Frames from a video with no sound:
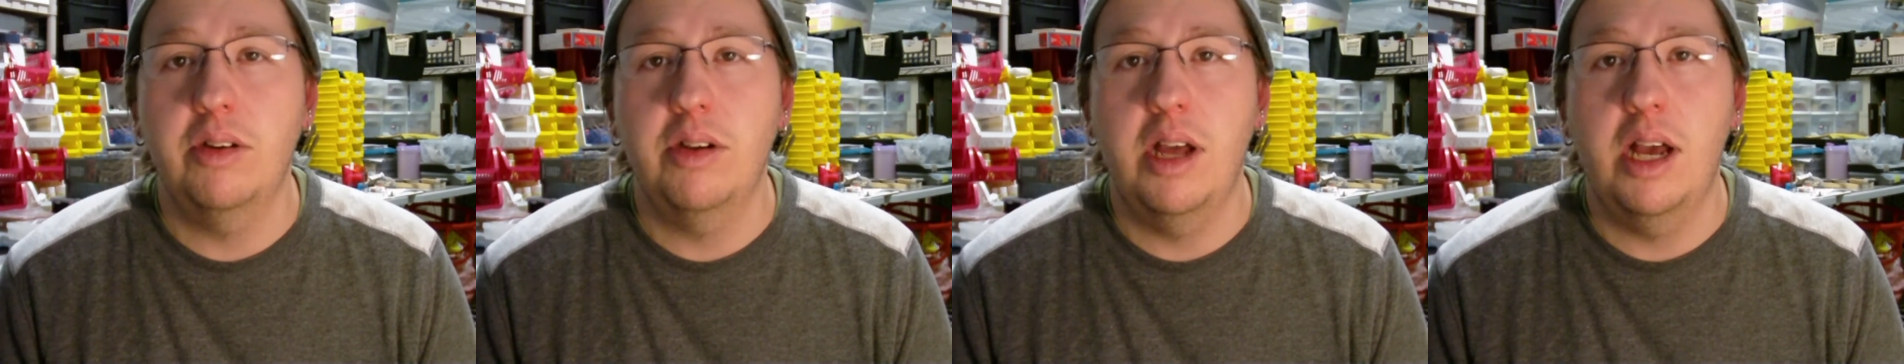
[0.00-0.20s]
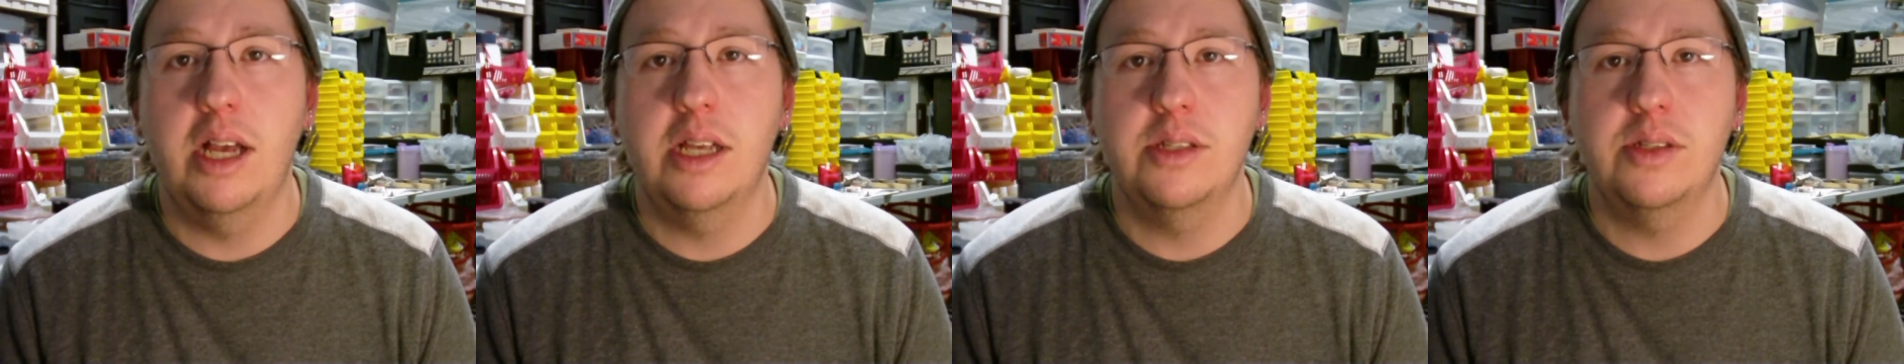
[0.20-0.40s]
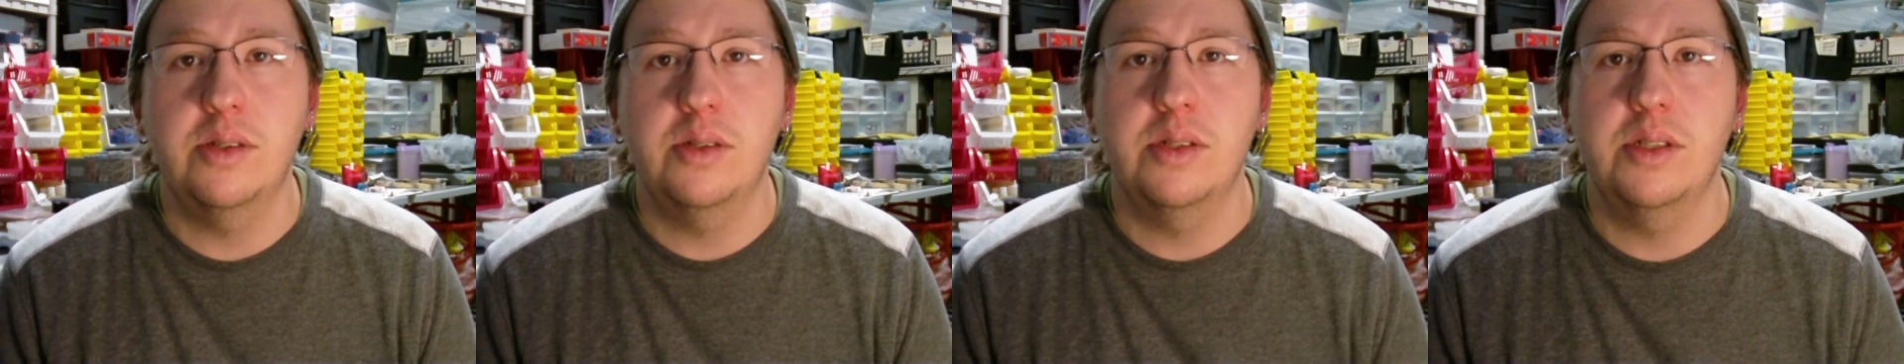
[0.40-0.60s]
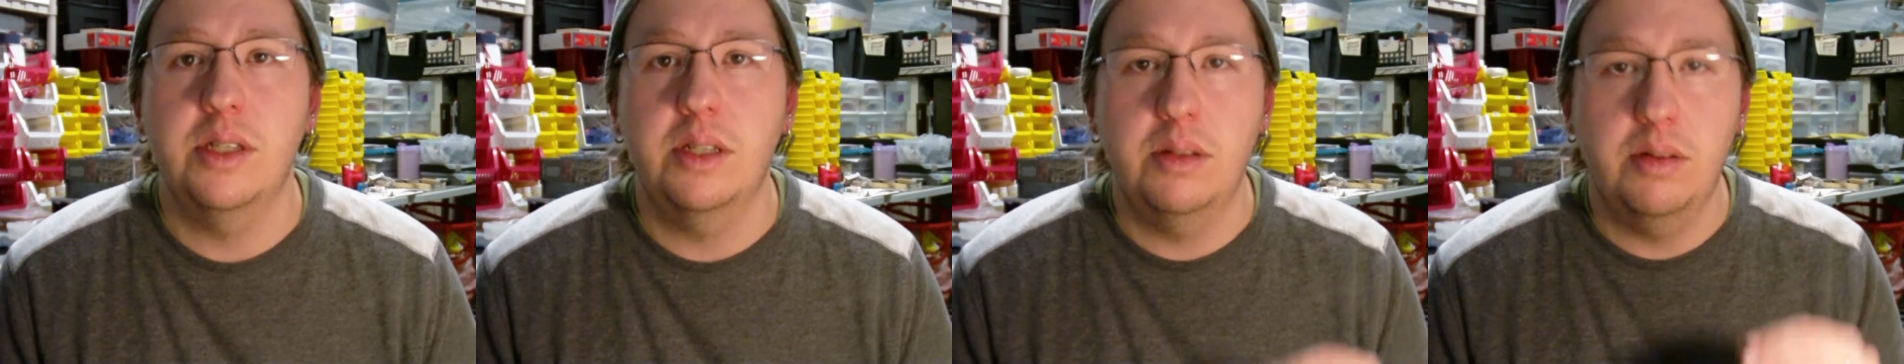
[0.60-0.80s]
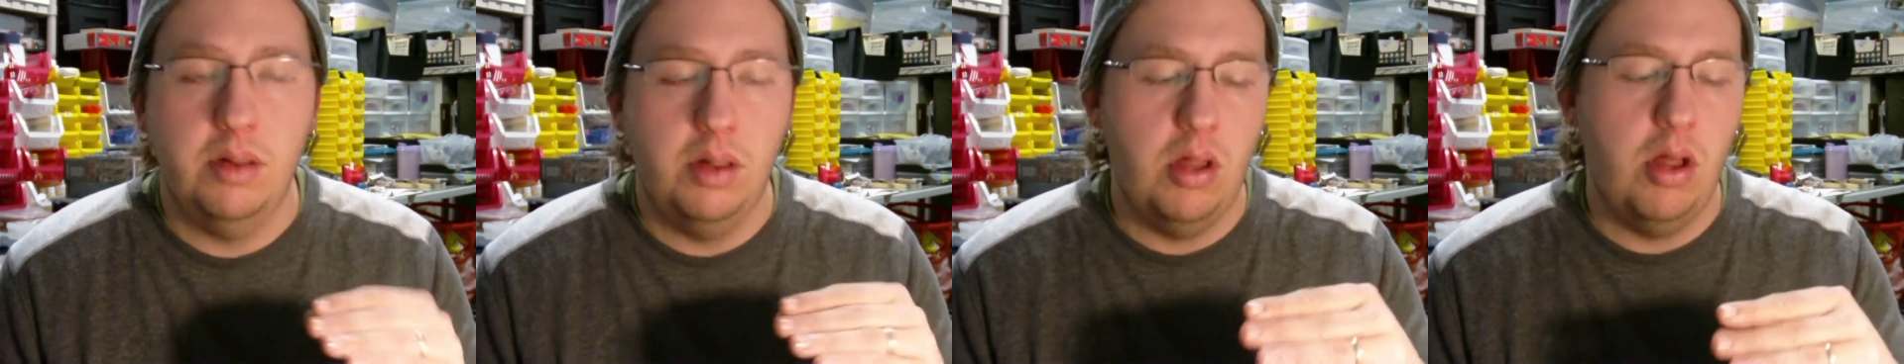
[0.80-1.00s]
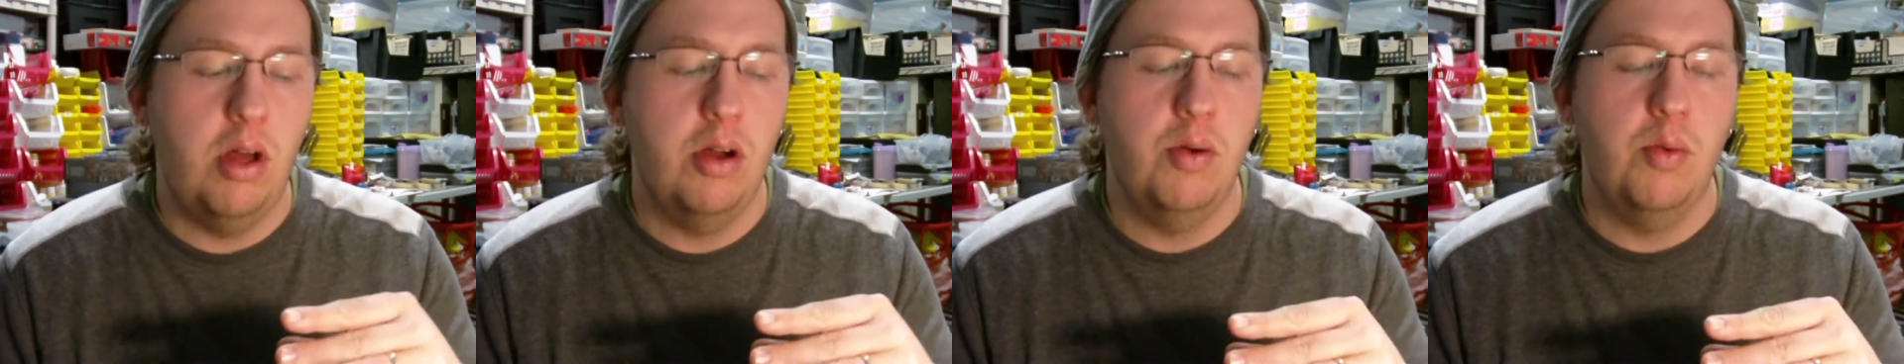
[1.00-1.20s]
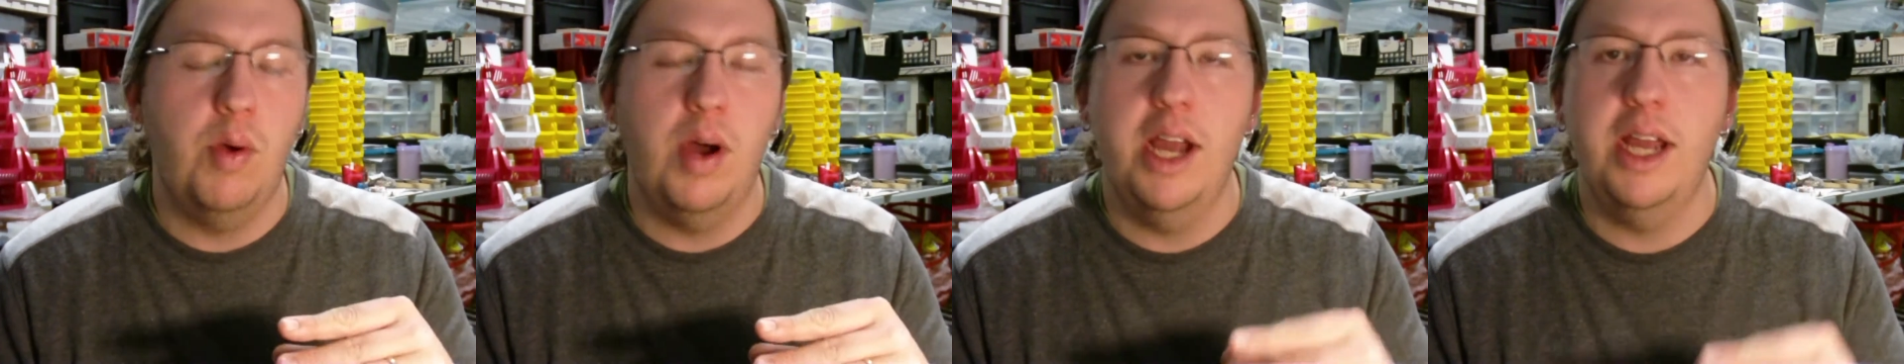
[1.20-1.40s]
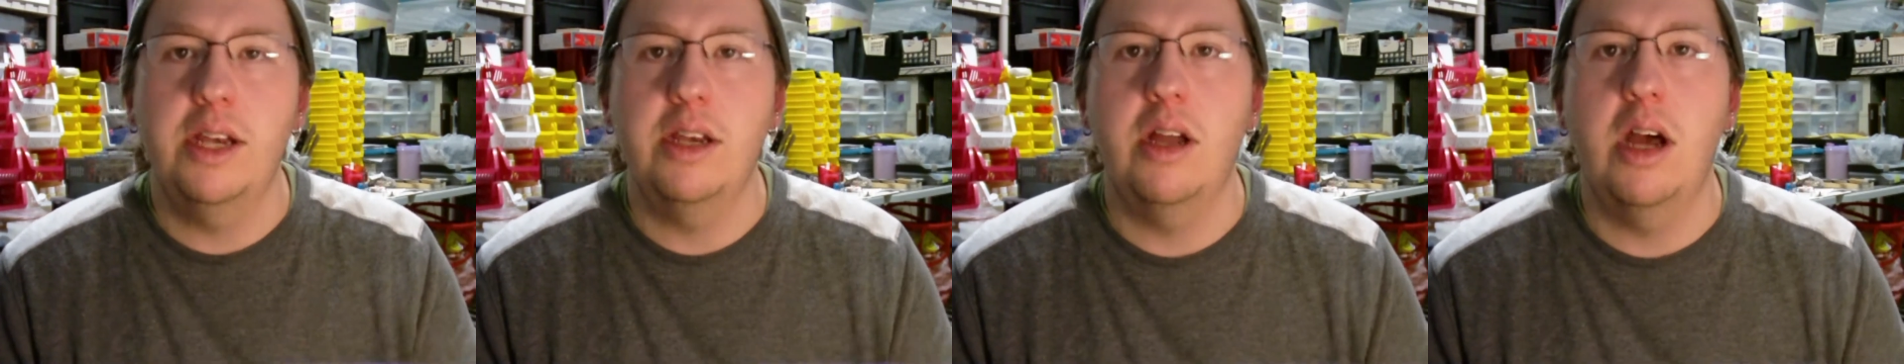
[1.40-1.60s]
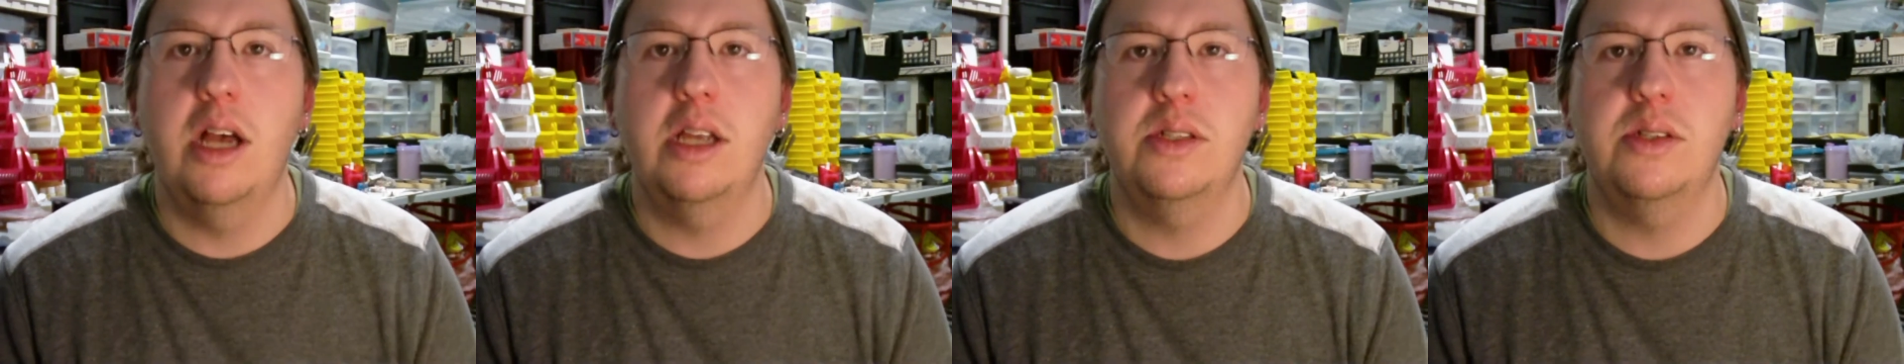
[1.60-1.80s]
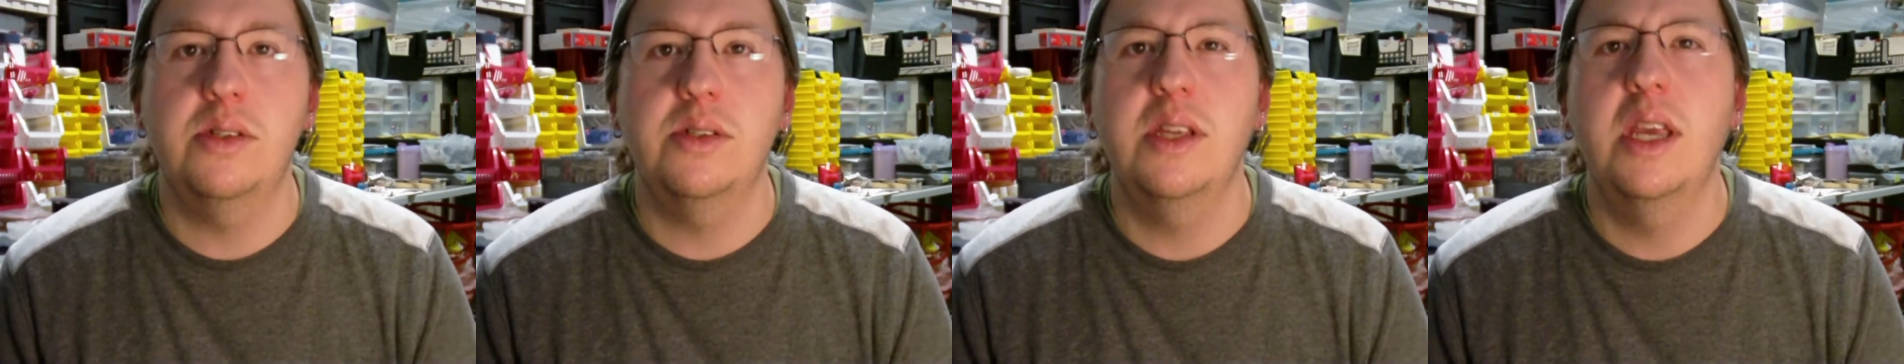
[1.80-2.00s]
nozzles and long, wide
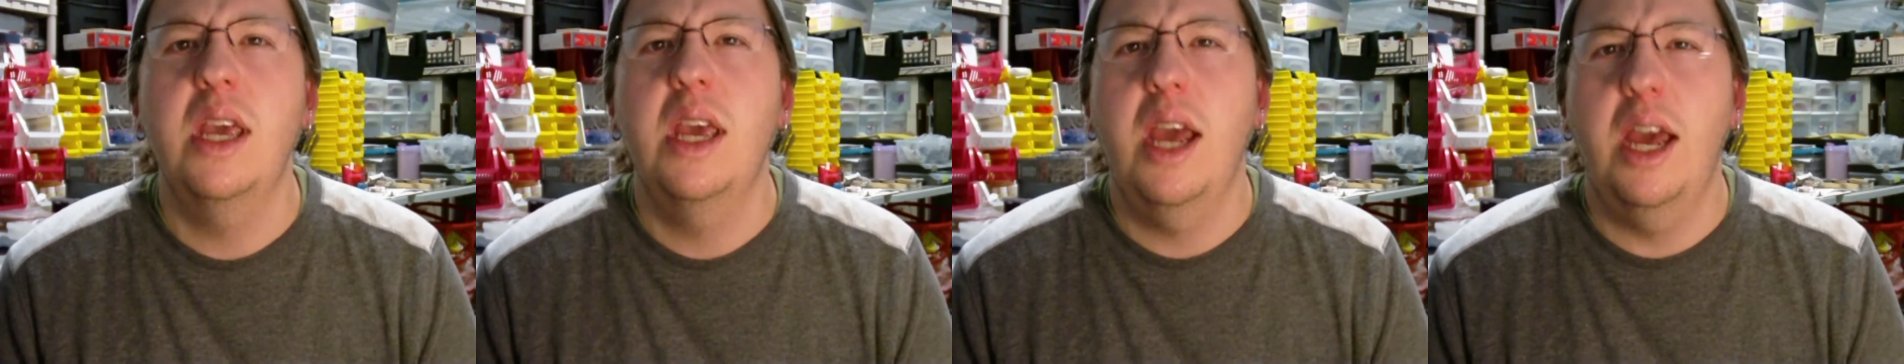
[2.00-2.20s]
nozzles.